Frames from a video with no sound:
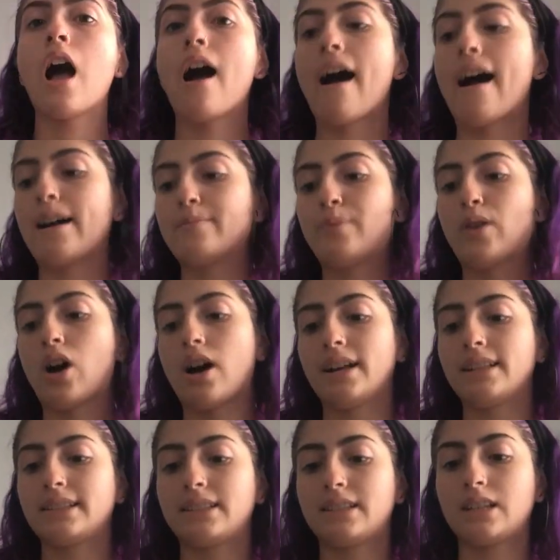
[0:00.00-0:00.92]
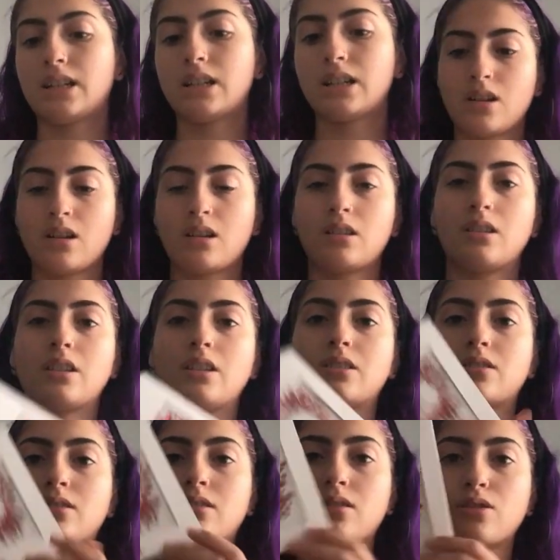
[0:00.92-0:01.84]
I bought
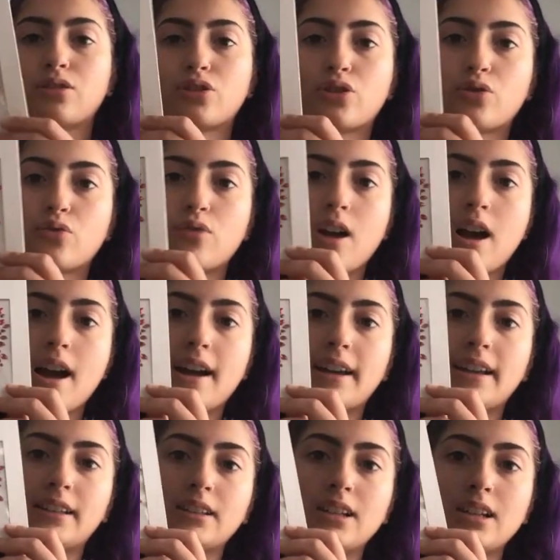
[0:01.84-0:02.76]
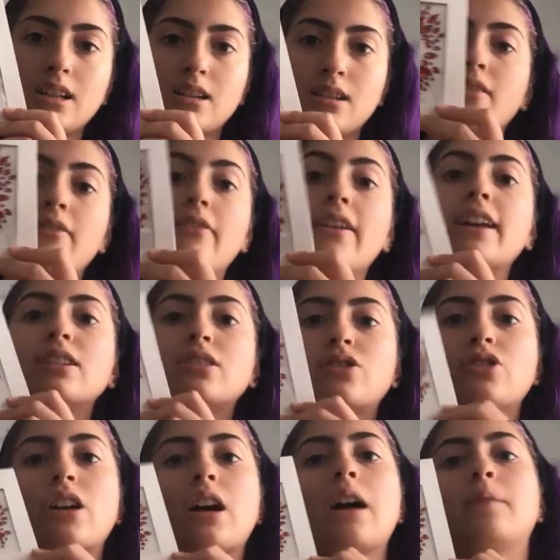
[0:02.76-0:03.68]
these Shrine face
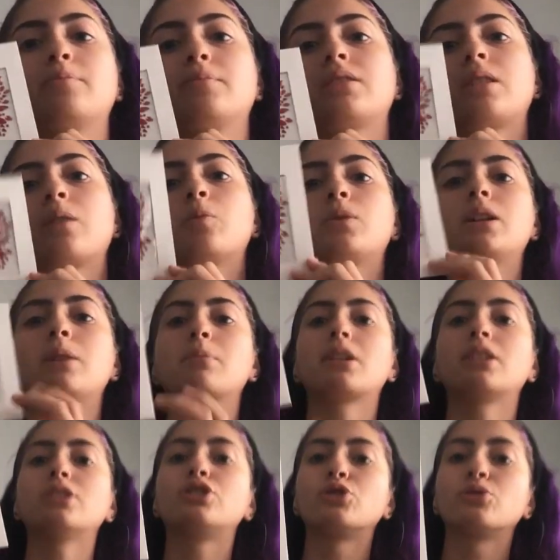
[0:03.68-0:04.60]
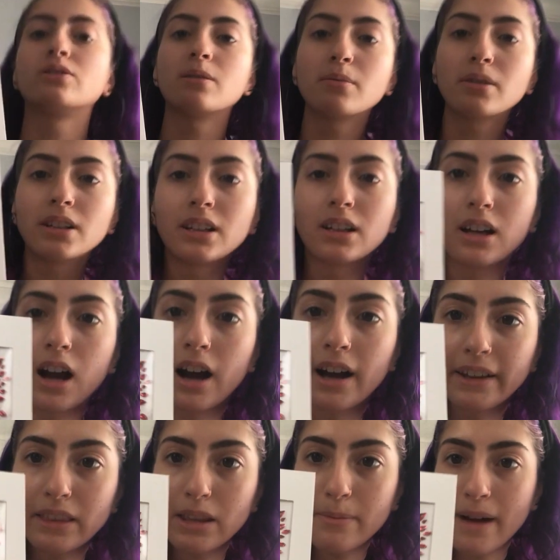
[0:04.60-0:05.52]
gems, and what I'm gonna do is I'm gonna
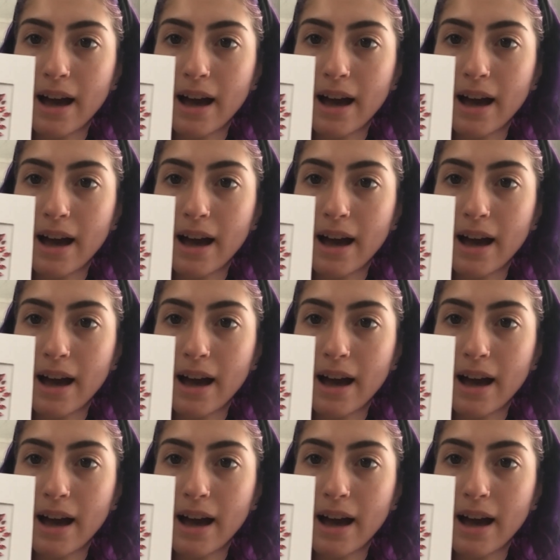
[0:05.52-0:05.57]
cut them